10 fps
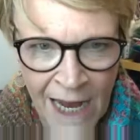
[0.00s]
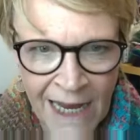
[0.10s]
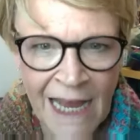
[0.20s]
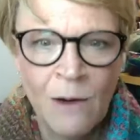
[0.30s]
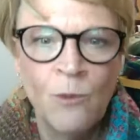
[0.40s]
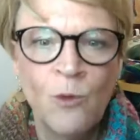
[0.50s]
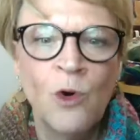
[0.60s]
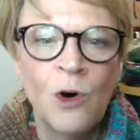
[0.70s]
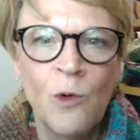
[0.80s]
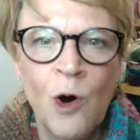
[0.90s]
and wool
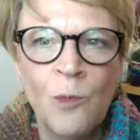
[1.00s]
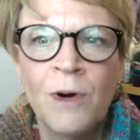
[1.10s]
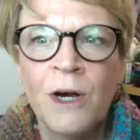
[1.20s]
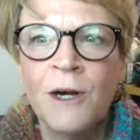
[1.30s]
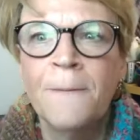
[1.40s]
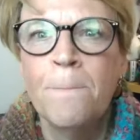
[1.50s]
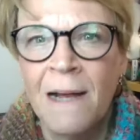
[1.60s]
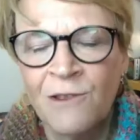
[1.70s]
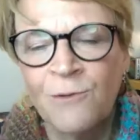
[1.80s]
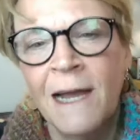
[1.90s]
won't burn. That's
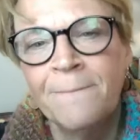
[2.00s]
right. Mm-hmm.